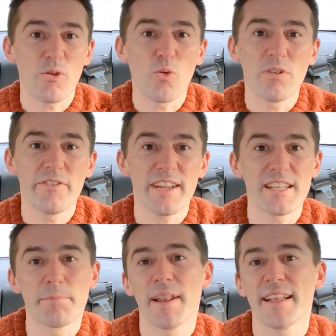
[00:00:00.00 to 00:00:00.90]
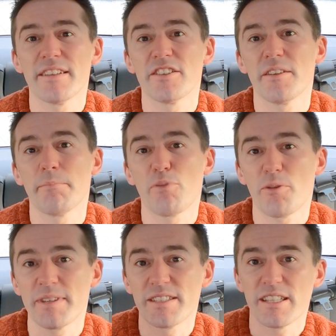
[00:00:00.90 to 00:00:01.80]
All of it is planned and
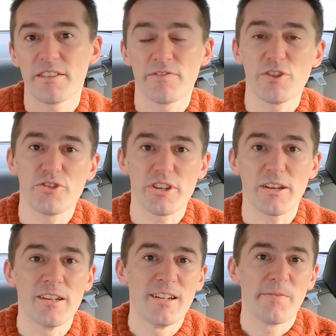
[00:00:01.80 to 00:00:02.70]
promised in the future.